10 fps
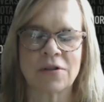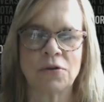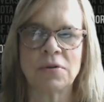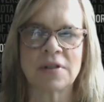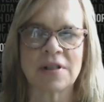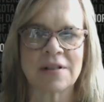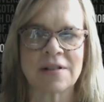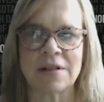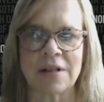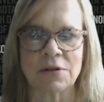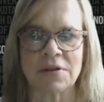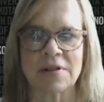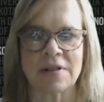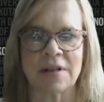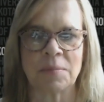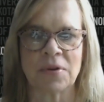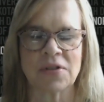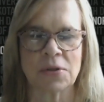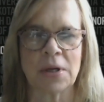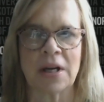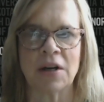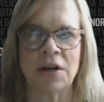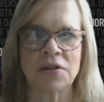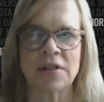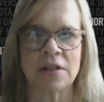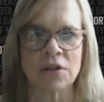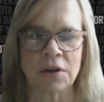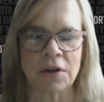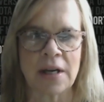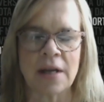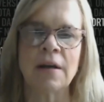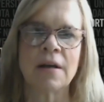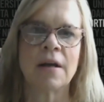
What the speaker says: students are still interested in pursuing a nursing degree.